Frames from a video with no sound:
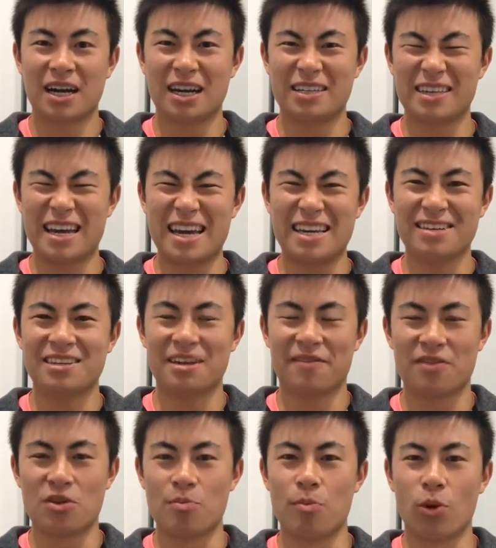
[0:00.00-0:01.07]
it's easier
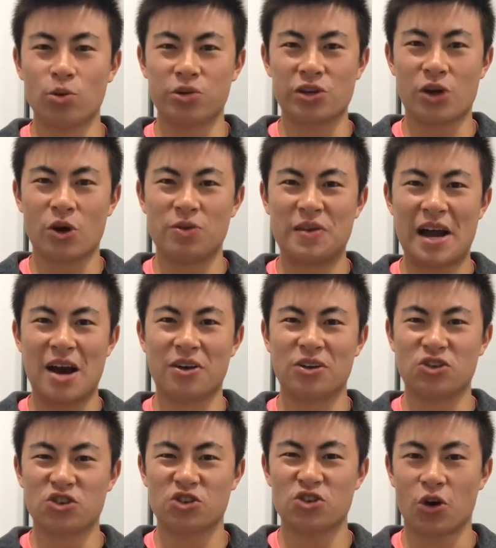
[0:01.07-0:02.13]
for the ball to go down
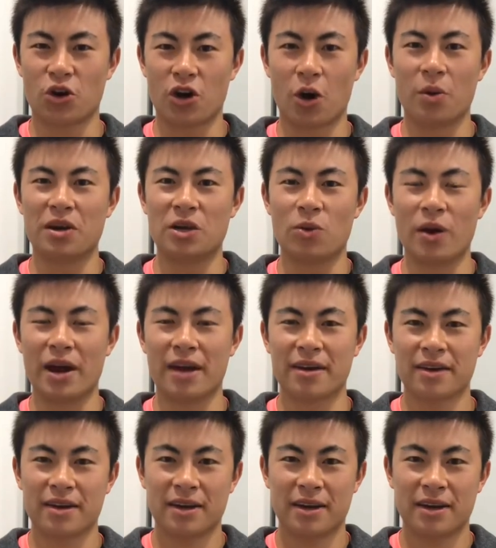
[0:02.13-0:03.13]
and just not go anywhere.